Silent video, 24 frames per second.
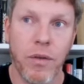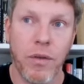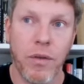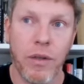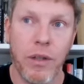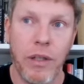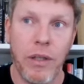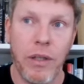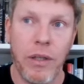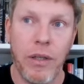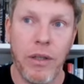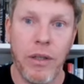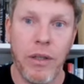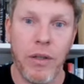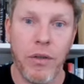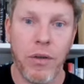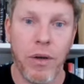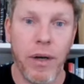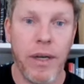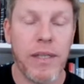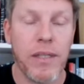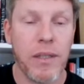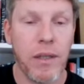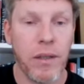the
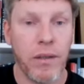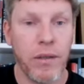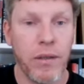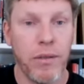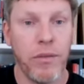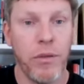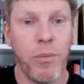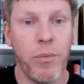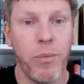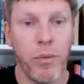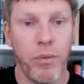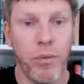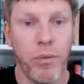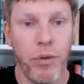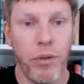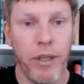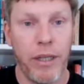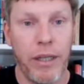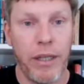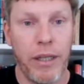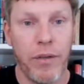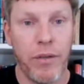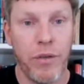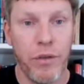Chrysler Group were
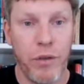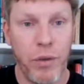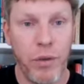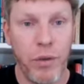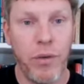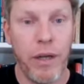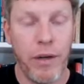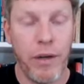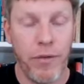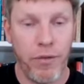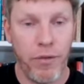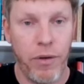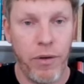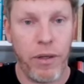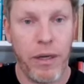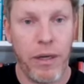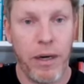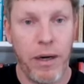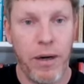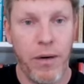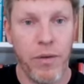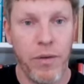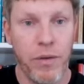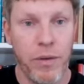running two different
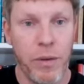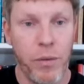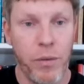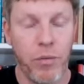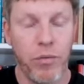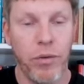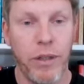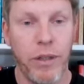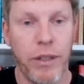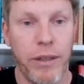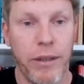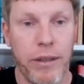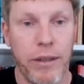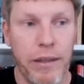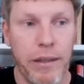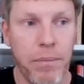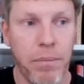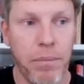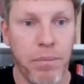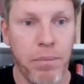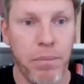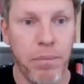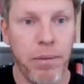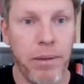cars. They were running
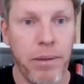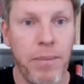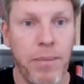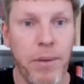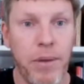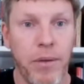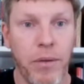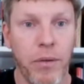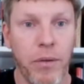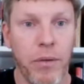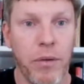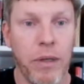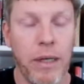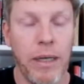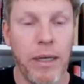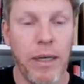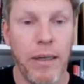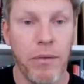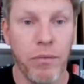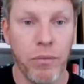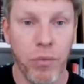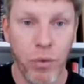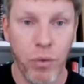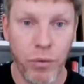the Plymouth
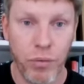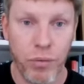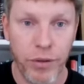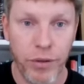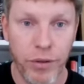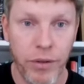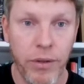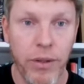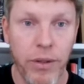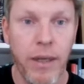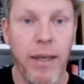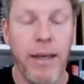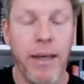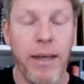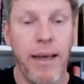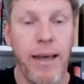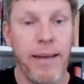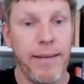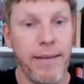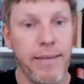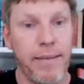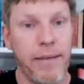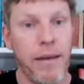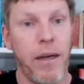Roadrunner
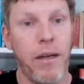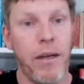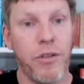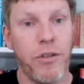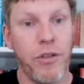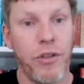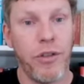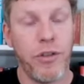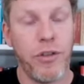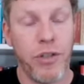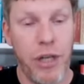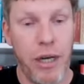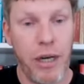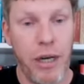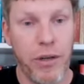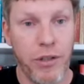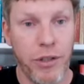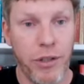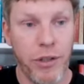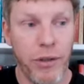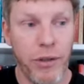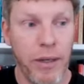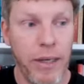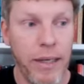and the Dodge
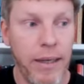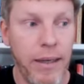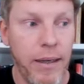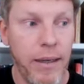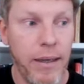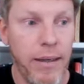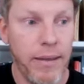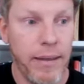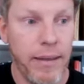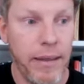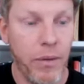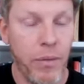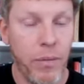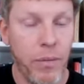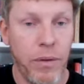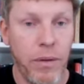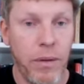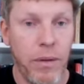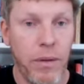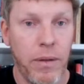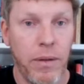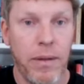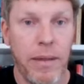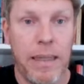Charger. Now,
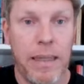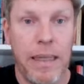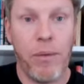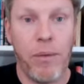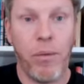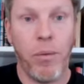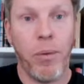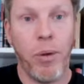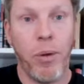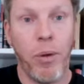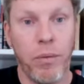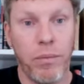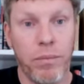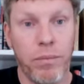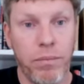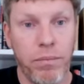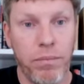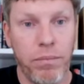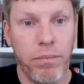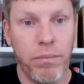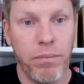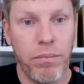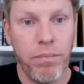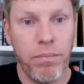they were both
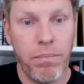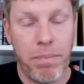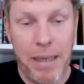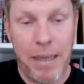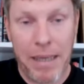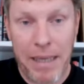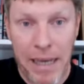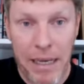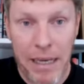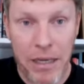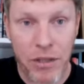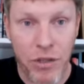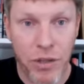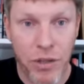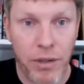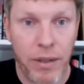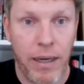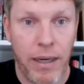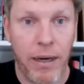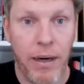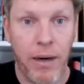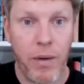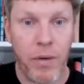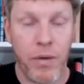big engine
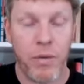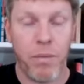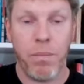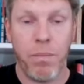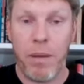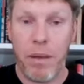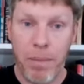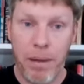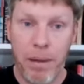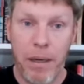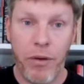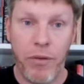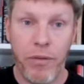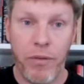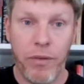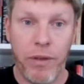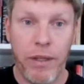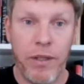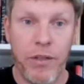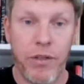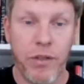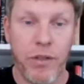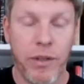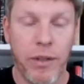cars, big
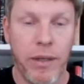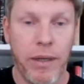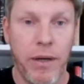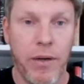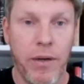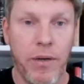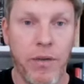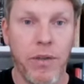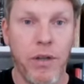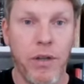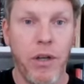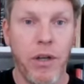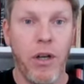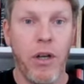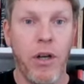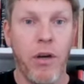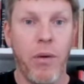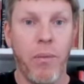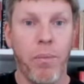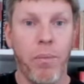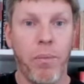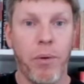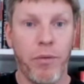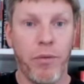powerful engine cars,
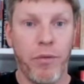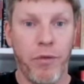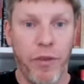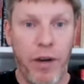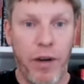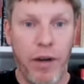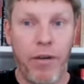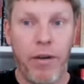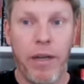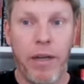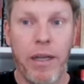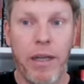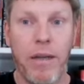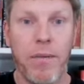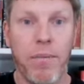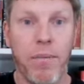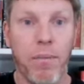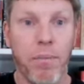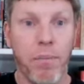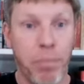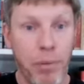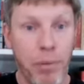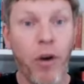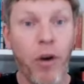but very
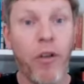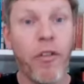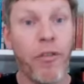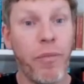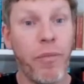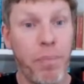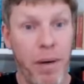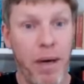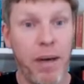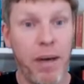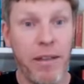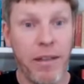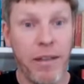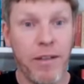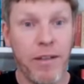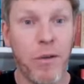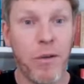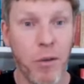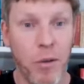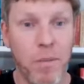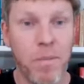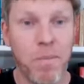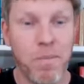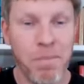bluff body.
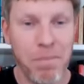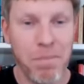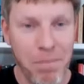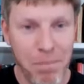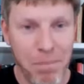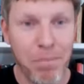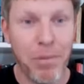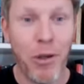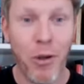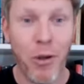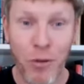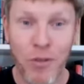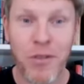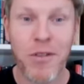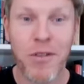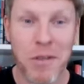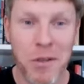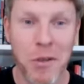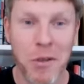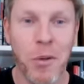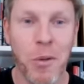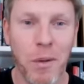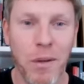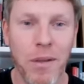They were blunt
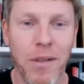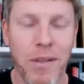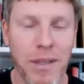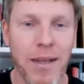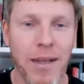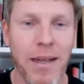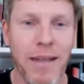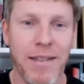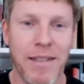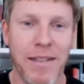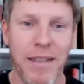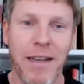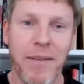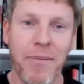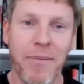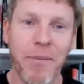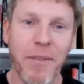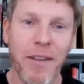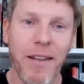tools, let's say.